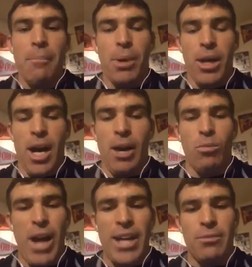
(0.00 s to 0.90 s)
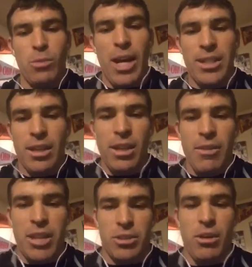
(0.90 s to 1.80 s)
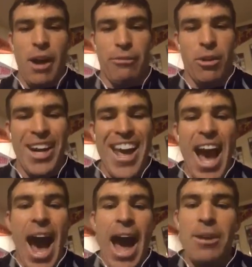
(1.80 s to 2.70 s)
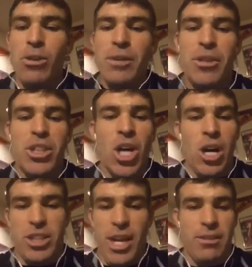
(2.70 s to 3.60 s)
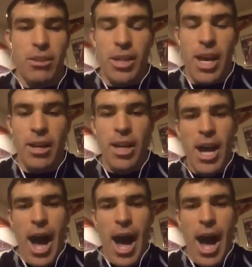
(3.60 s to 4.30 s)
But when I think of extra effort, I don't even touch on there yet.